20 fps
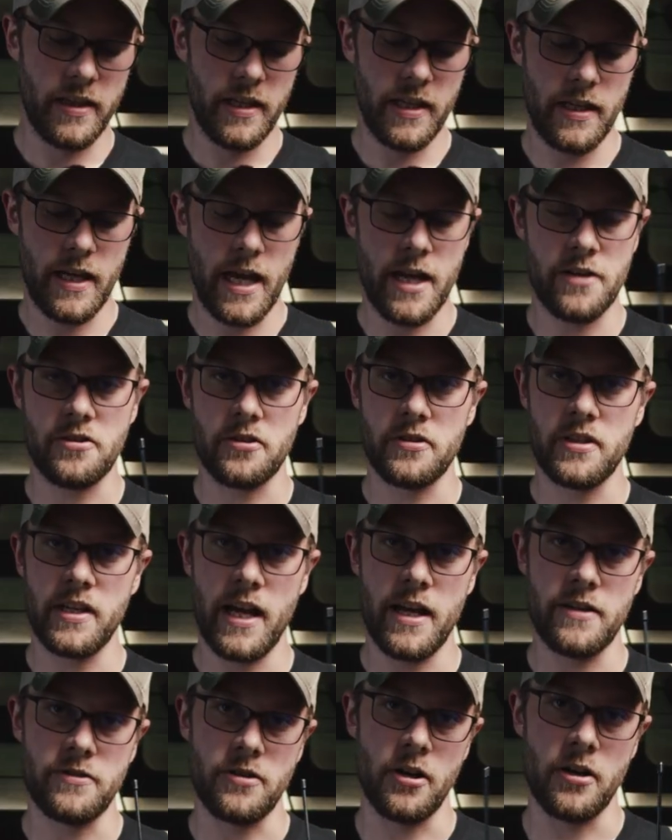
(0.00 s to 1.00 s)
the H
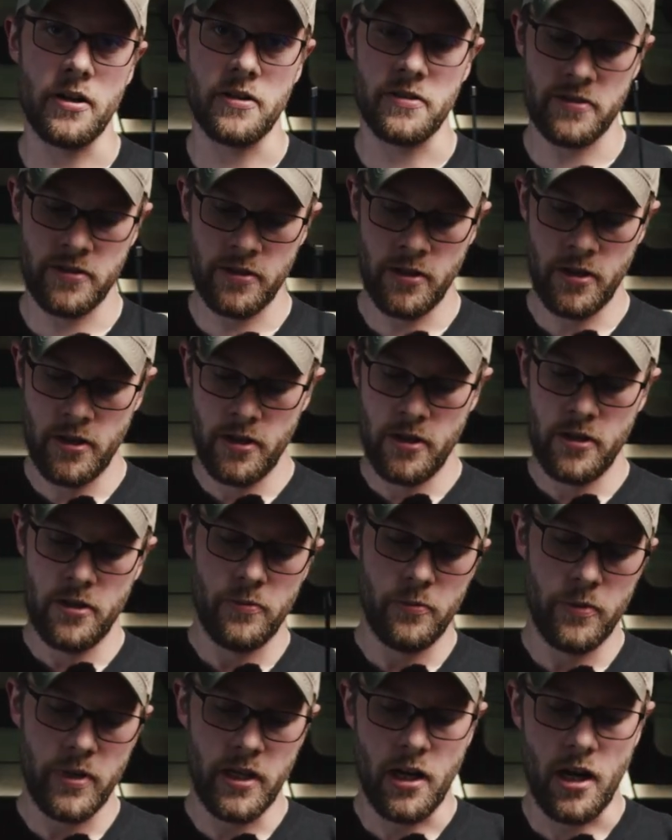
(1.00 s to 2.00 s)
harness,
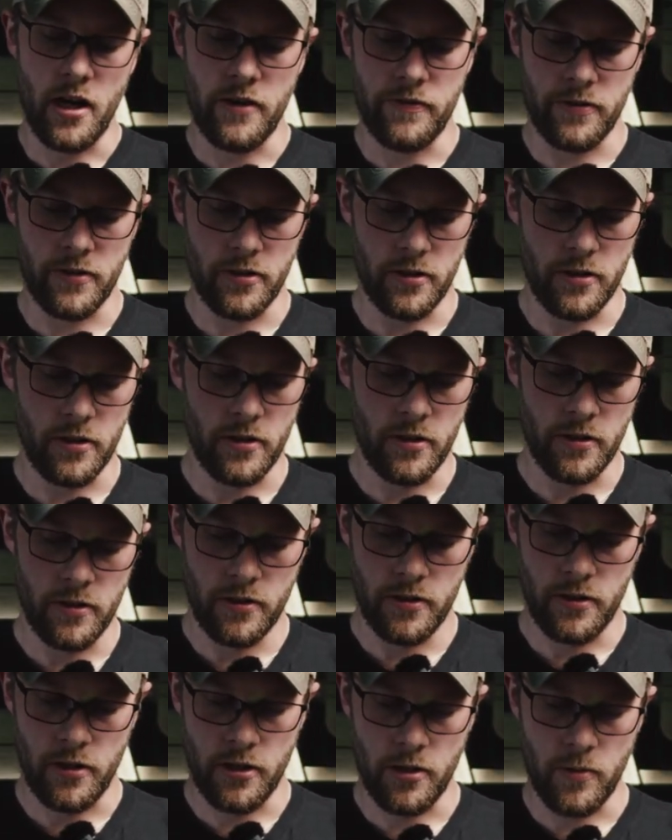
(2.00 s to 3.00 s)
we offer
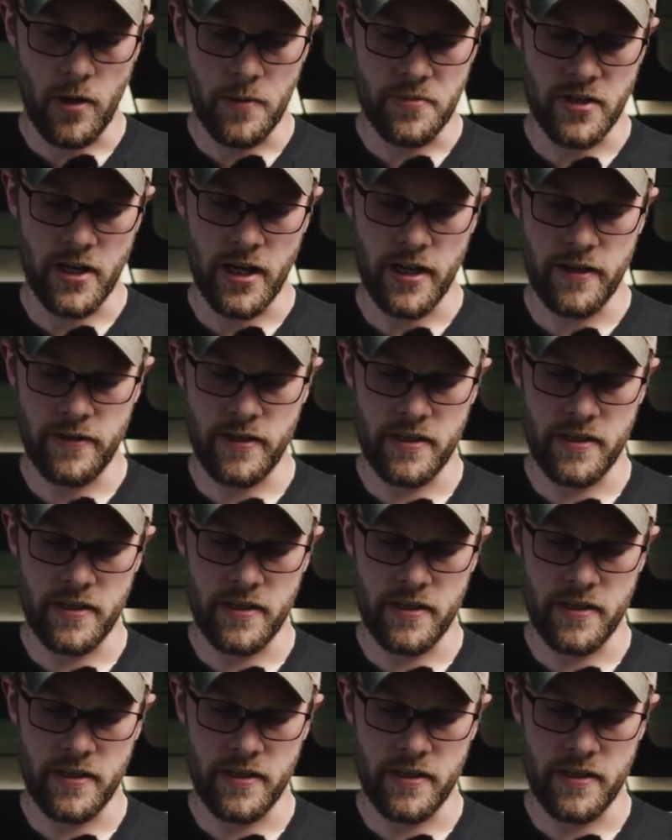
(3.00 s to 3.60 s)
on our website